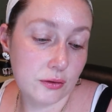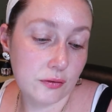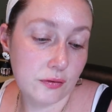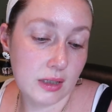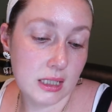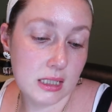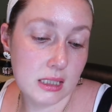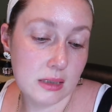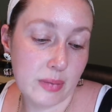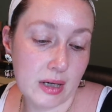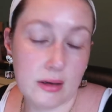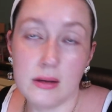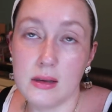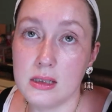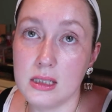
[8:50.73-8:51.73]
Faced
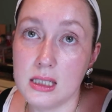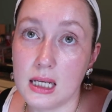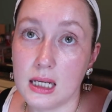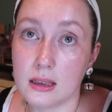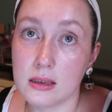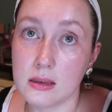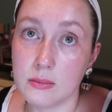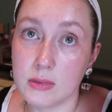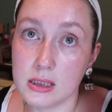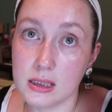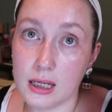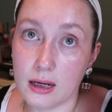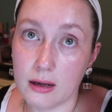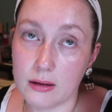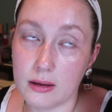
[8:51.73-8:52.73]
Better Than Sex
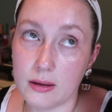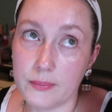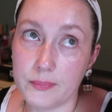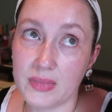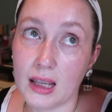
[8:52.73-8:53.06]
mascara